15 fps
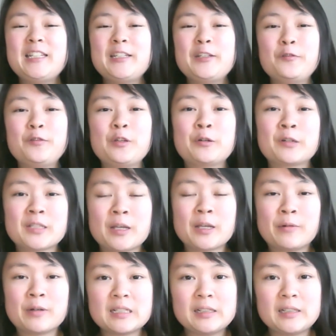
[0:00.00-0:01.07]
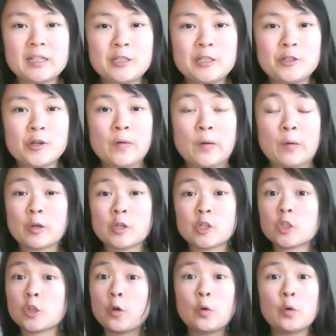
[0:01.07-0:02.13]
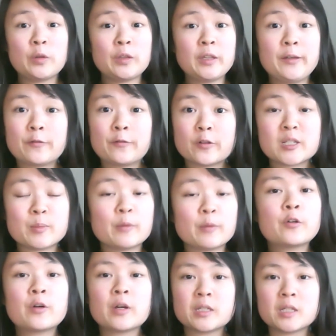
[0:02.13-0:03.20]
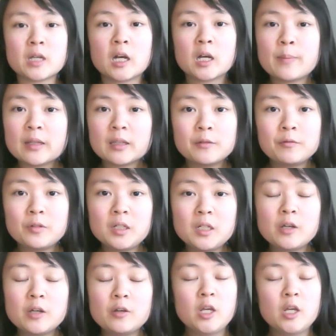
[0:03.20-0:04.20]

New viewers, I want to let you know I watched the whole thing first before I talk about the video,